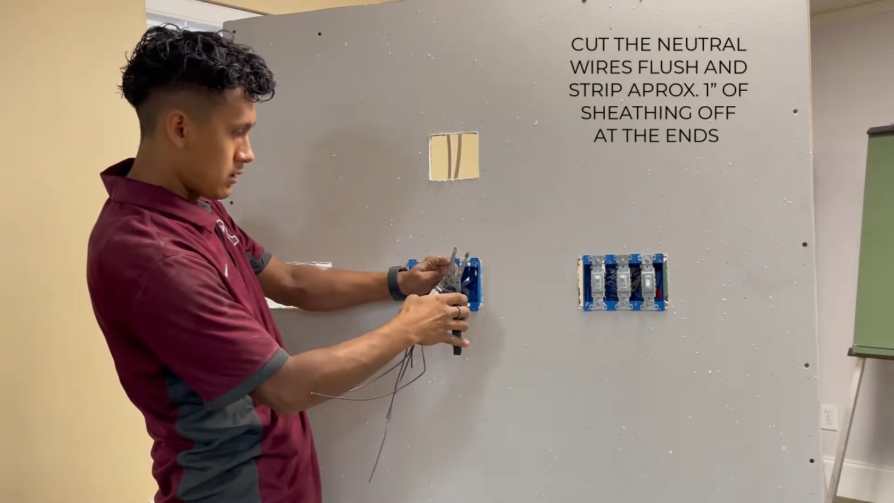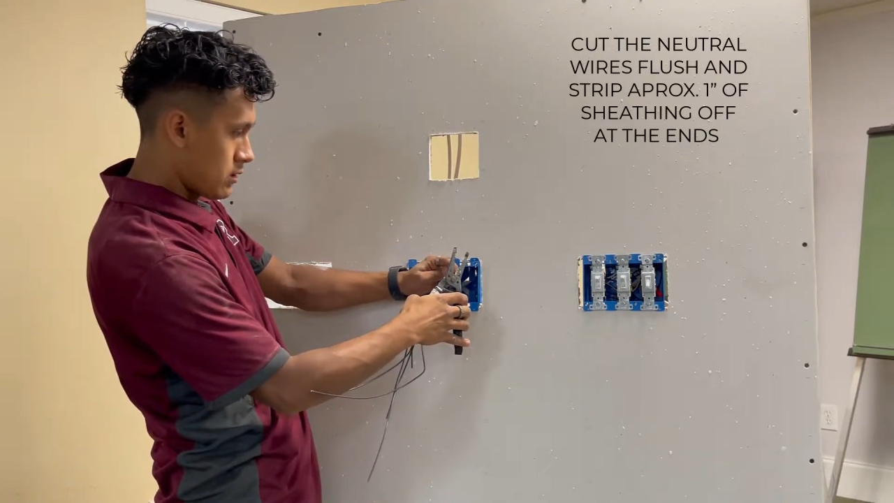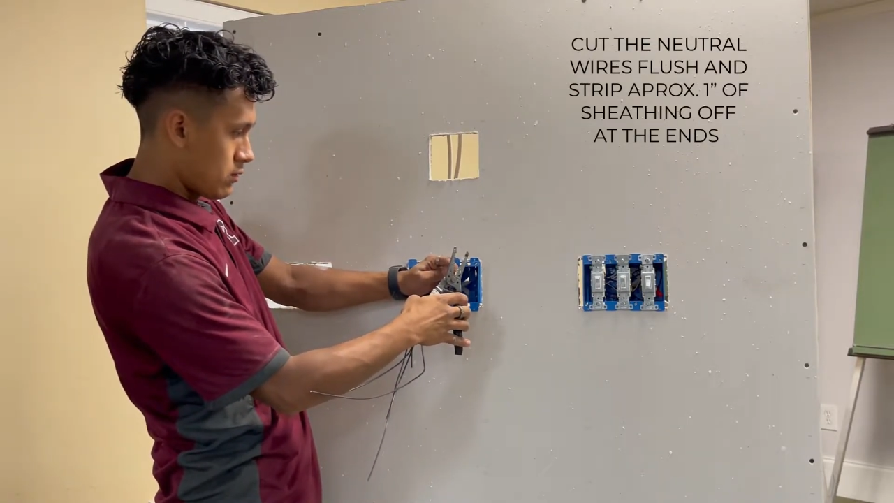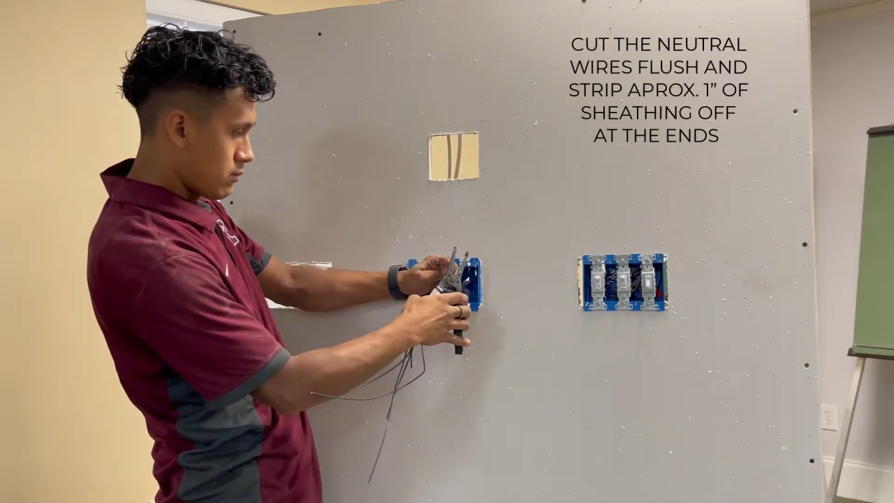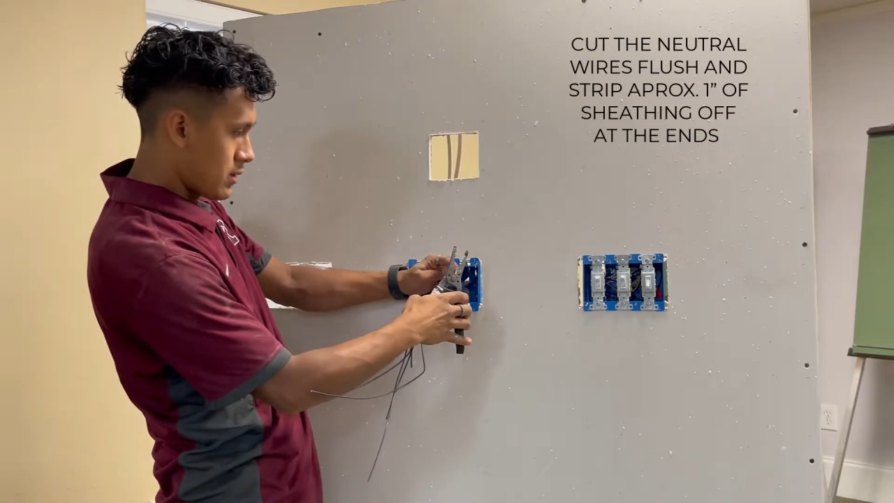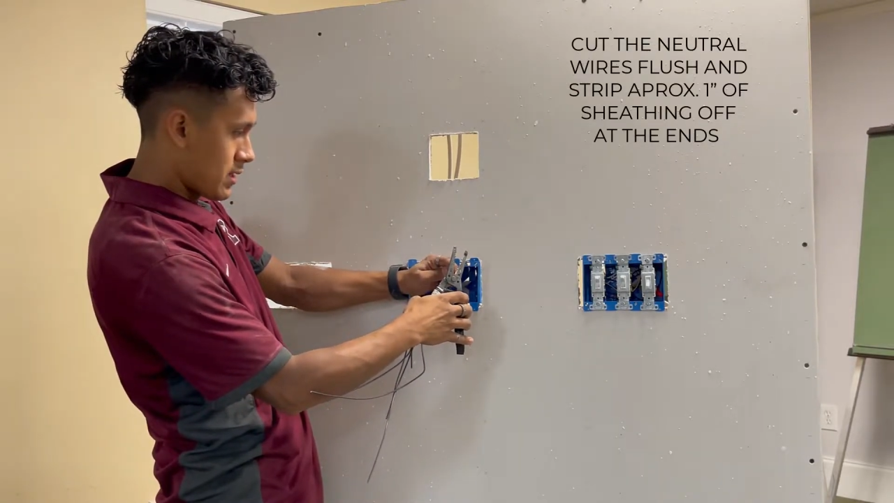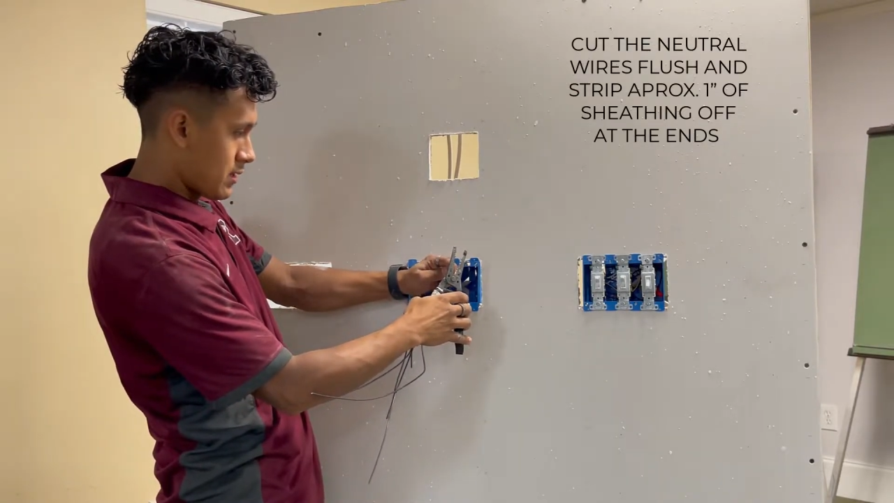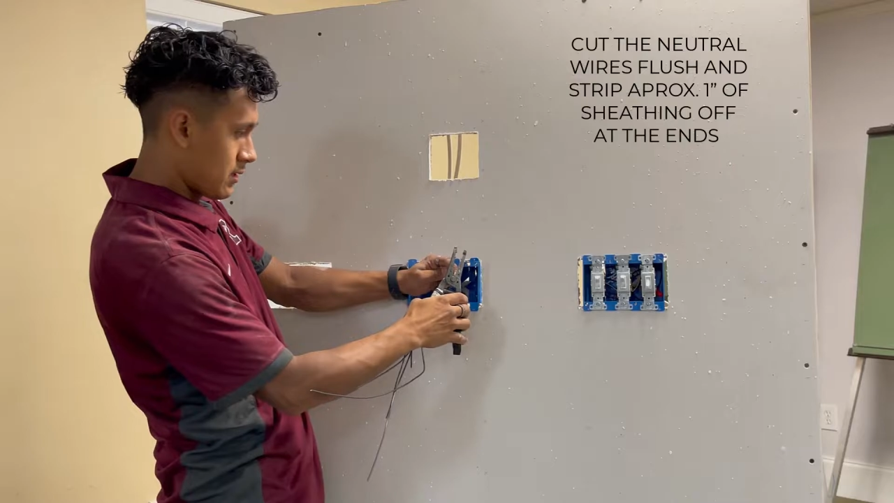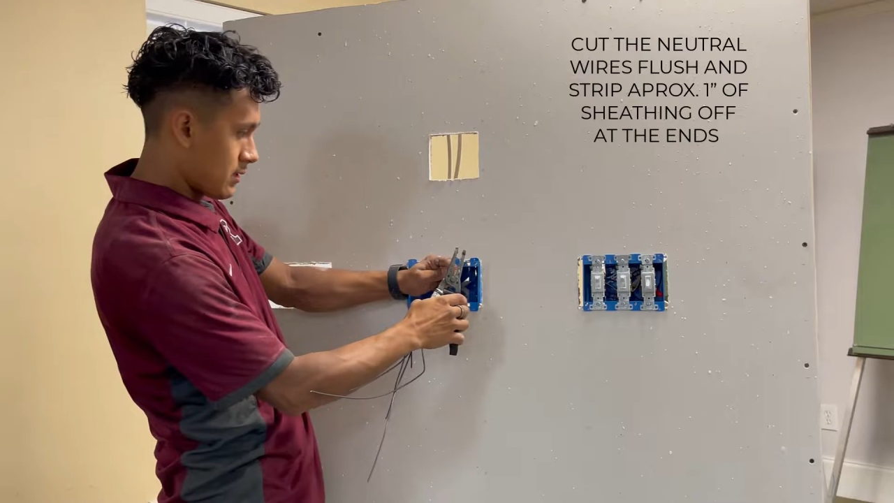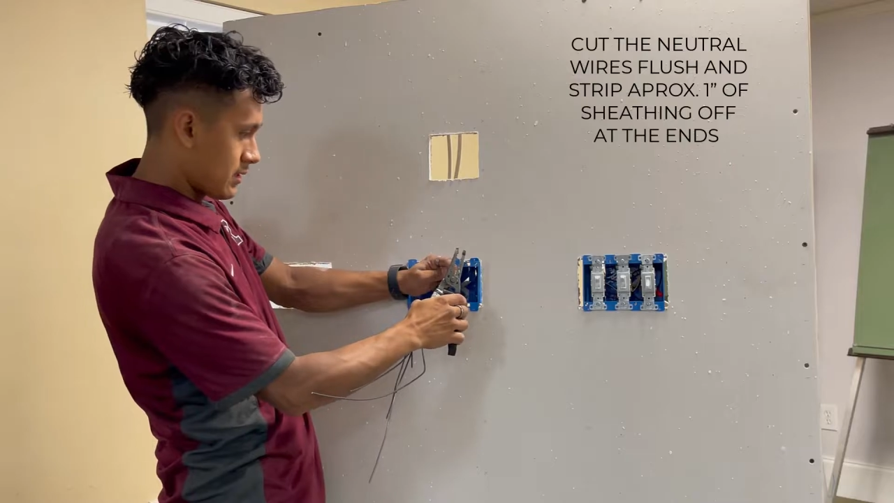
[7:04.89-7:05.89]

to about the